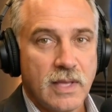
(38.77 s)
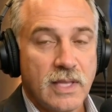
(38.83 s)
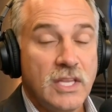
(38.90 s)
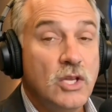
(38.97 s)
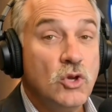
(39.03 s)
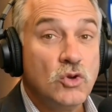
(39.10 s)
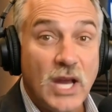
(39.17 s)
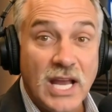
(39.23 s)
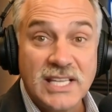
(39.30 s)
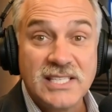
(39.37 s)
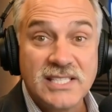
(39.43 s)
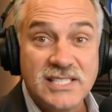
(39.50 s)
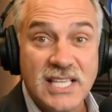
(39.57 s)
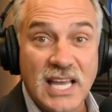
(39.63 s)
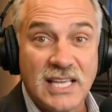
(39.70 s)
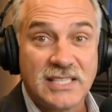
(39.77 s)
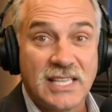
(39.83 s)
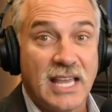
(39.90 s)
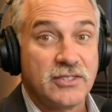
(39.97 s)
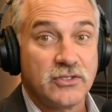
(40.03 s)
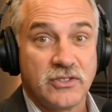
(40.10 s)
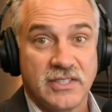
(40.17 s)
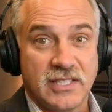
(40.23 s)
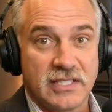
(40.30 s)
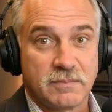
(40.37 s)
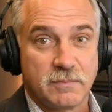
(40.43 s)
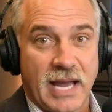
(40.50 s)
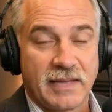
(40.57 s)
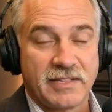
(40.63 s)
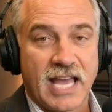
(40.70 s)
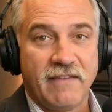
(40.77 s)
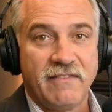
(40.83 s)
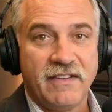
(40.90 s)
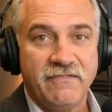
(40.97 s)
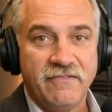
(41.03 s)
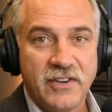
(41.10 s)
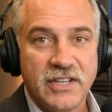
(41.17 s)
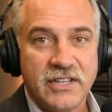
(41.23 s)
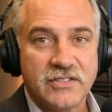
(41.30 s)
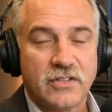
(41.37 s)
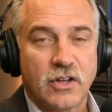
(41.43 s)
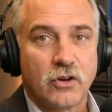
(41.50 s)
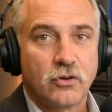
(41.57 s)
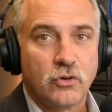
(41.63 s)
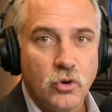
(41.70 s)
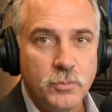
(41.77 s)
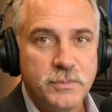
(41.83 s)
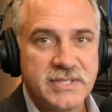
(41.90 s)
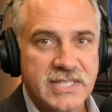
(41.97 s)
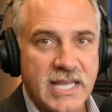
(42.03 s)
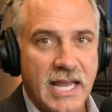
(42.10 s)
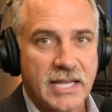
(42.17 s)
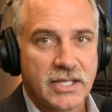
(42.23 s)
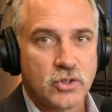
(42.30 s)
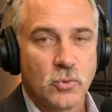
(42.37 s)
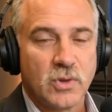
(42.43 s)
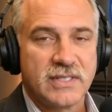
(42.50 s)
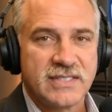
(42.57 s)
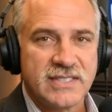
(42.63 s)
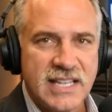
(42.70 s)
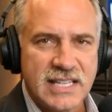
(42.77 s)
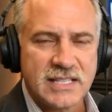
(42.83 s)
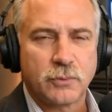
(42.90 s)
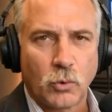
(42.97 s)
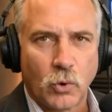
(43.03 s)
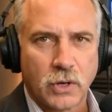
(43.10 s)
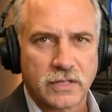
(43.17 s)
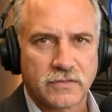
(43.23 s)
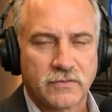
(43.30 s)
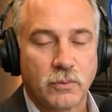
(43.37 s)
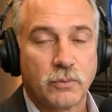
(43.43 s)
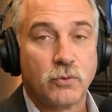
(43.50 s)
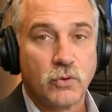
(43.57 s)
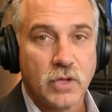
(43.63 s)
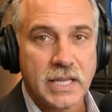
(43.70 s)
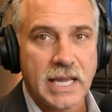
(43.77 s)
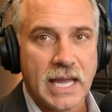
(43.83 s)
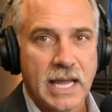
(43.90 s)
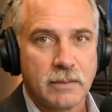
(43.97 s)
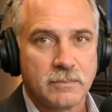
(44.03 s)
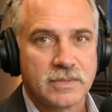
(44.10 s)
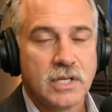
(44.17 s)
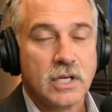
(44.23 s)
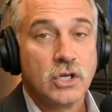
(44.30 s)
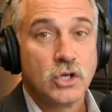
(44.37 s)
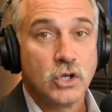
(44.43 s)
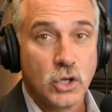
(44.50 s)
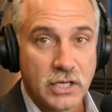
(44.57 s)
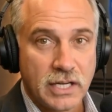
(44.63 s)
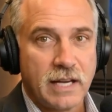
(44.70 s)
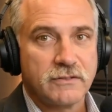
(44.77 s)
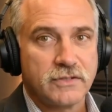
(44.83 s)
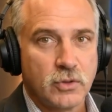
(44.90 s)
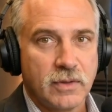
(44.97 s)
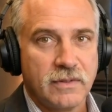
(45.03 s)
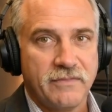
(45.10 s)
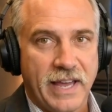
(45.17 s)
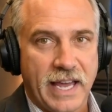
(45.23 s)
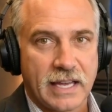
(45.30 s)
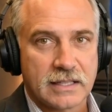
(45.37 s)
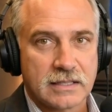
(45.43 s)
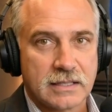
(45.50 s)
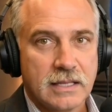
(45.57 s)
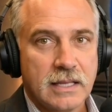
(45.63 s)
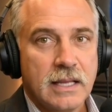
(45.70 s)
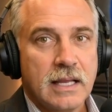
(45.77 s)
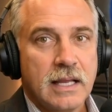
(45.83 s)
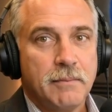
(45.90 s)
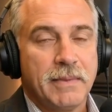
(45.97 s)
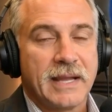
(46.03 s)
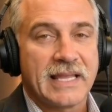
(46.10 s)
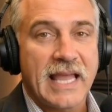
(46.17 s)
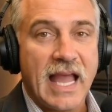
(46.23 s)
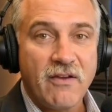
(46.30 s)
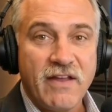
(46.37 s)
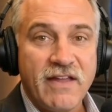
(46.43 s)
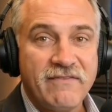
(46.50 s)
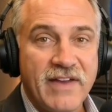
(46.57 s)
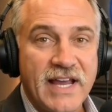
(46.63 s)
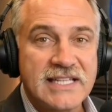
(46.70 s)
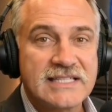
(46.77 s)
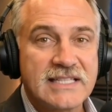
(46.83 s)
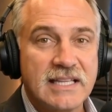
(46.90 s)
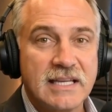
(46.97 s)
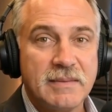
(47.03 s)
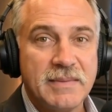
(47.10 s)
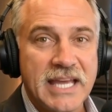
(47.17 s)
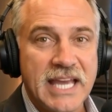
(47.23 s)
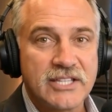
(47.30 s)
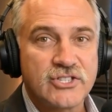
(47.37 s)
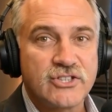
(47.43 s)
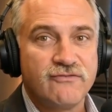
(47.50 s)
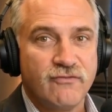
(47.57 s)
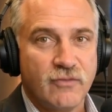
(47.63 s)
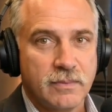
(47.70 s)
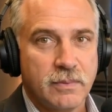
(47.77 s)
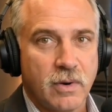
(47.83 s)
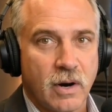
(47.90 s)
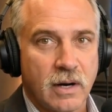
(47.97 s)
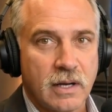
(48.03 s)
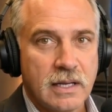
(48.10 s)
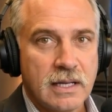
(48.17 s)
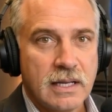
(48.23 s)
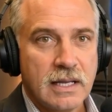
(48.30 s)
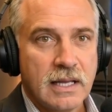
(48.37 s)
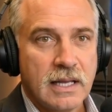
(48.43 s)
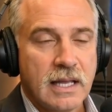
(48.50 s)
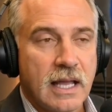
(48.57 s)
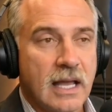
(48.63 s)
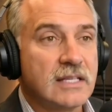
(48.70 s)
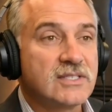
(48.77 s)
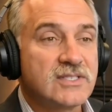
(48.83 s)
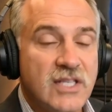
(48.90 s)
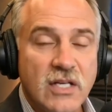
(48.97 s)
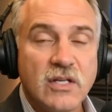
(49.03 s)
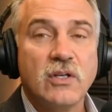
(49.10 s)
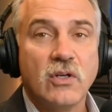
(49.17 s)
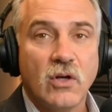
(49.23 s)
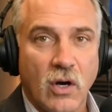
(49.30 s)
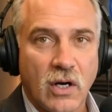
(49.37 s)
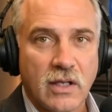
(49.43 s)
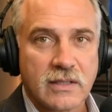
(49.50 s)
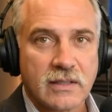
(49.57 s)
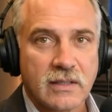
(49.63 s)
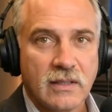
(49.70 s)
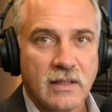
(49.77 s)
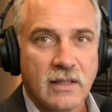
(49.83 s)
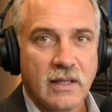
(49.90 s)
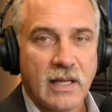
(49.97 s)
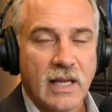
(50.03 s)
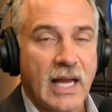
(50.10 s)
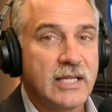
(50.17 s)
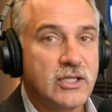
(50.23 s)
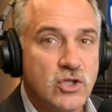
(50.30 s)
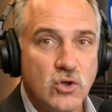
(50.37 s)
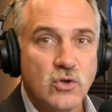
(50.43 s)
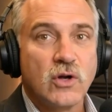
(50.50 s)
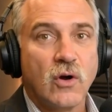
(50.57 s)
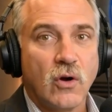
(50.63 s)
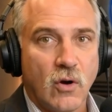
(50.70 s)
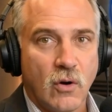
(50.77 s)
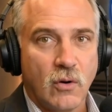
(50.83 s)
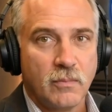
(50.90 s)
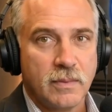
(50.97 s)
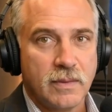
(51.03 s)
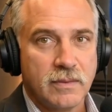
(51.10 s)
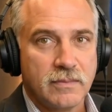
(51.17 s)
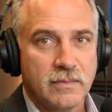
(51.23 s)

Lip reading: The United States entered this match having finished their group stage with 6 points from 3 games, good enough to advance, but now they faced elimination football, a single loss, and you go home.